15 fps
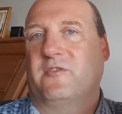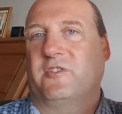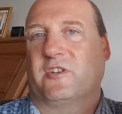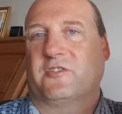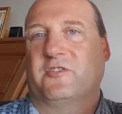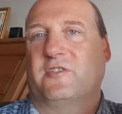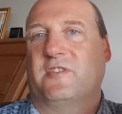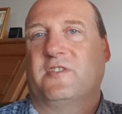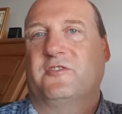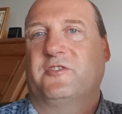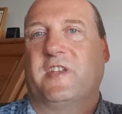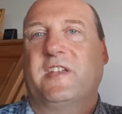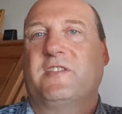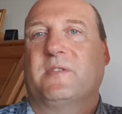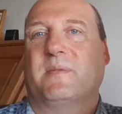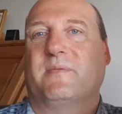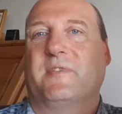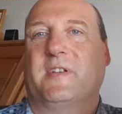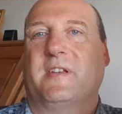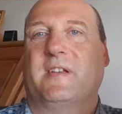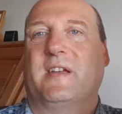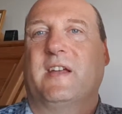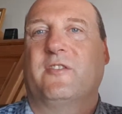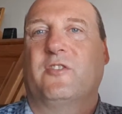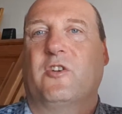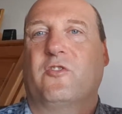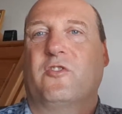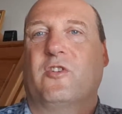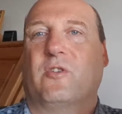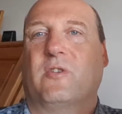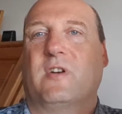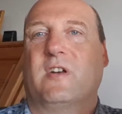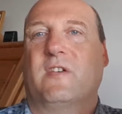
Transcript: just say something and don't know.